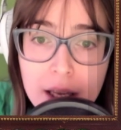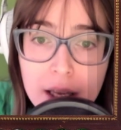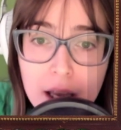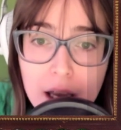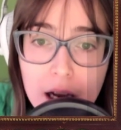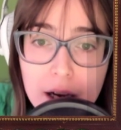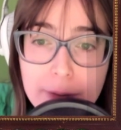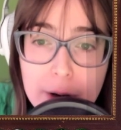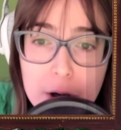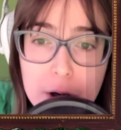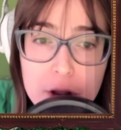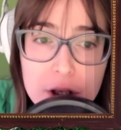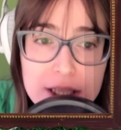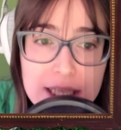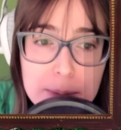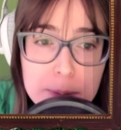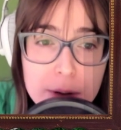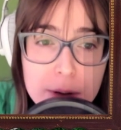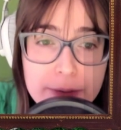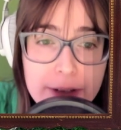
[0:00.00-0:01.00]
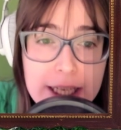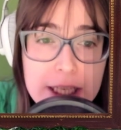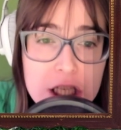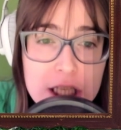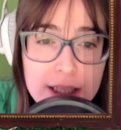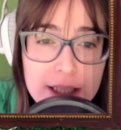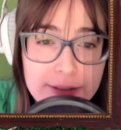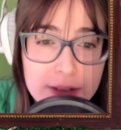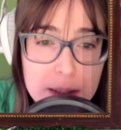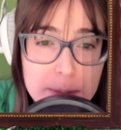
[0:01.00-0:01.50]
A further
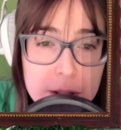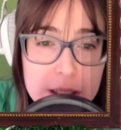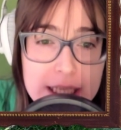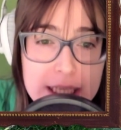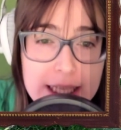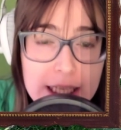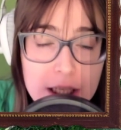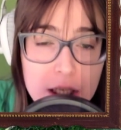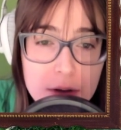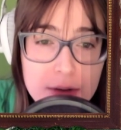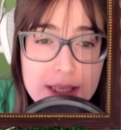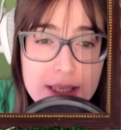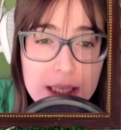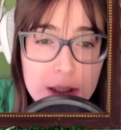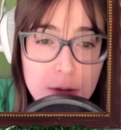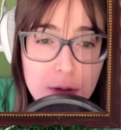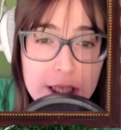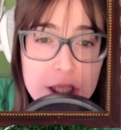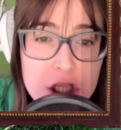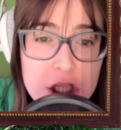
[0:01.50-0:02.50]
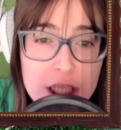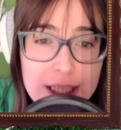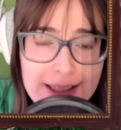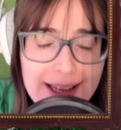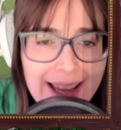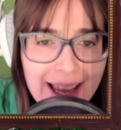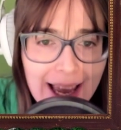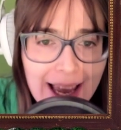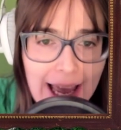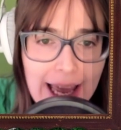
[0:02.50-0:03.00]
deprivation of liberty that goes unquestioned.
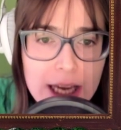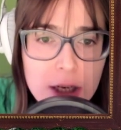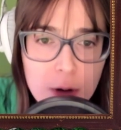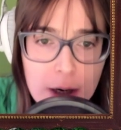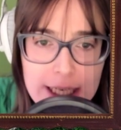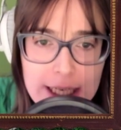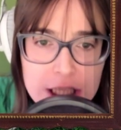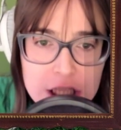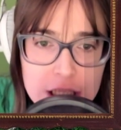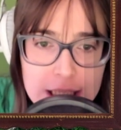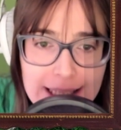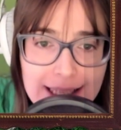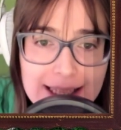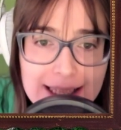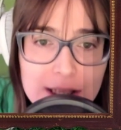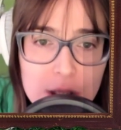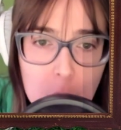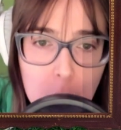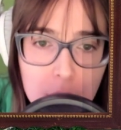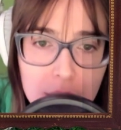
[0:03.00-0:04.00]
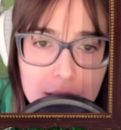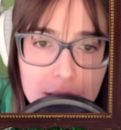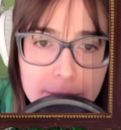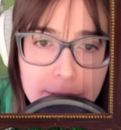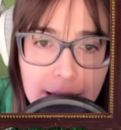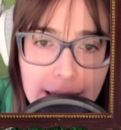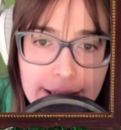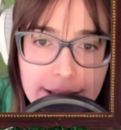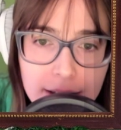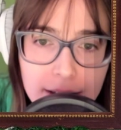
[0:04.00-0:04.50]
I question it. It's
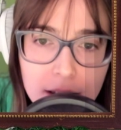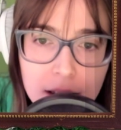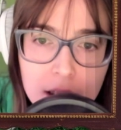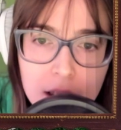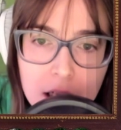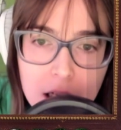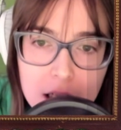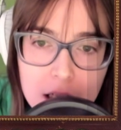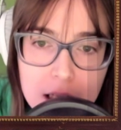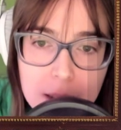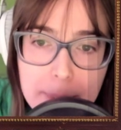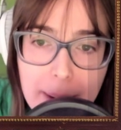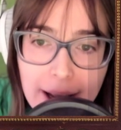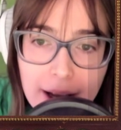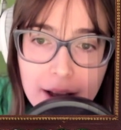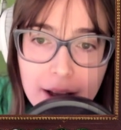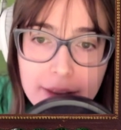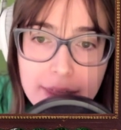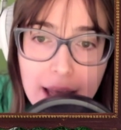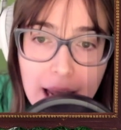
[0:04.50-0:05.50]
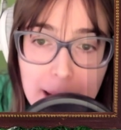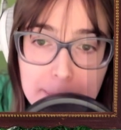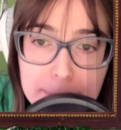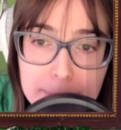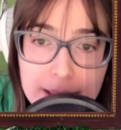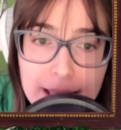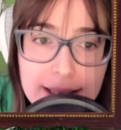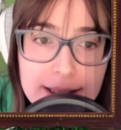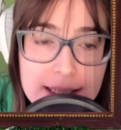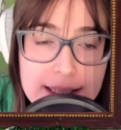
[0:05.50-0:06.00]
horrifying. The
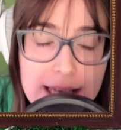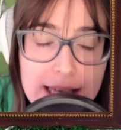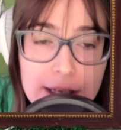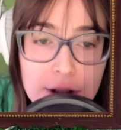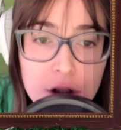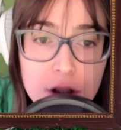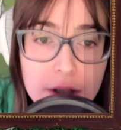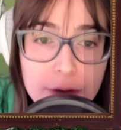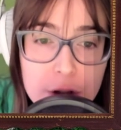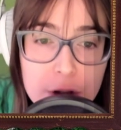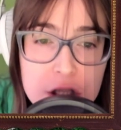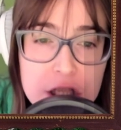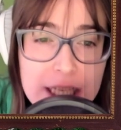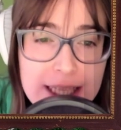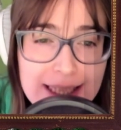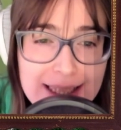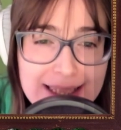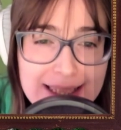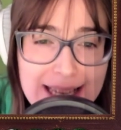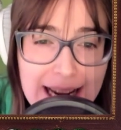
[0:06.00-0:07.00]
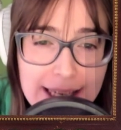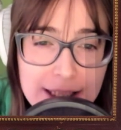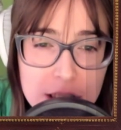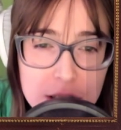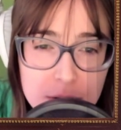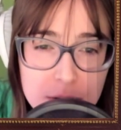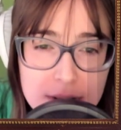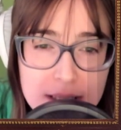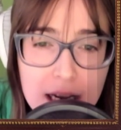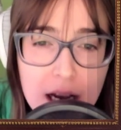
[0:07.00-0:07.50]
appellant is under the Virginia
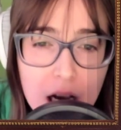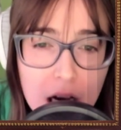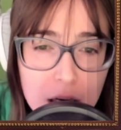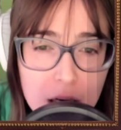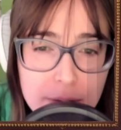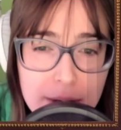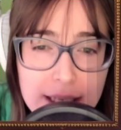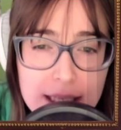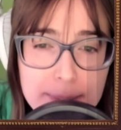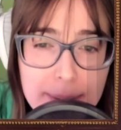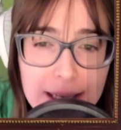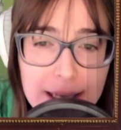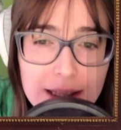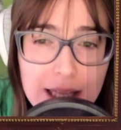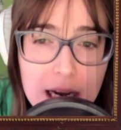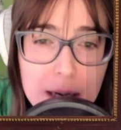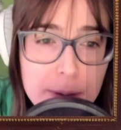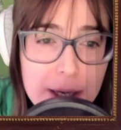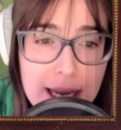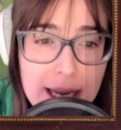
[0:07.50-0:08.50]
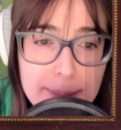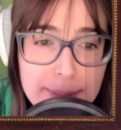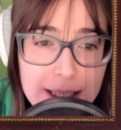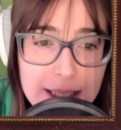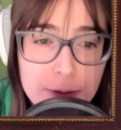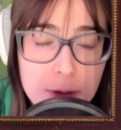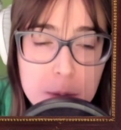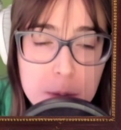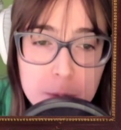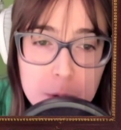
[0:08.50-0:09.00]
statutes, already by law
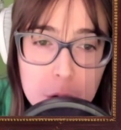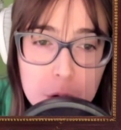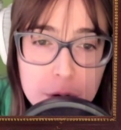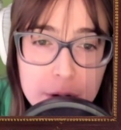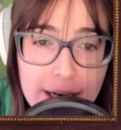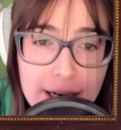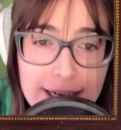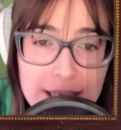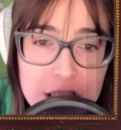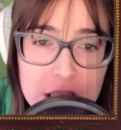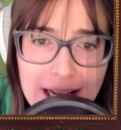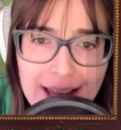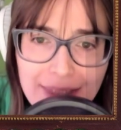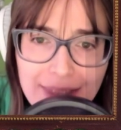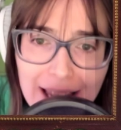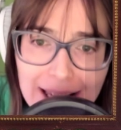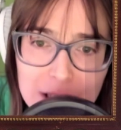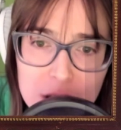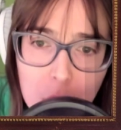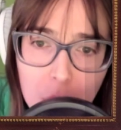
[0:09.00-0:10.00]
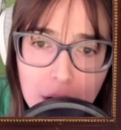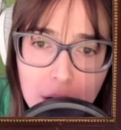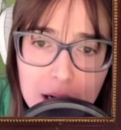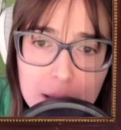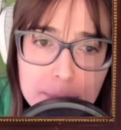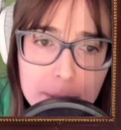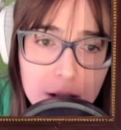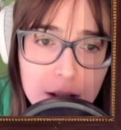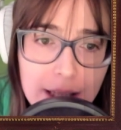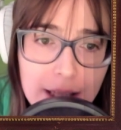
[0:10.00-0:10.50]
prohibited from procreation. And that's horrible.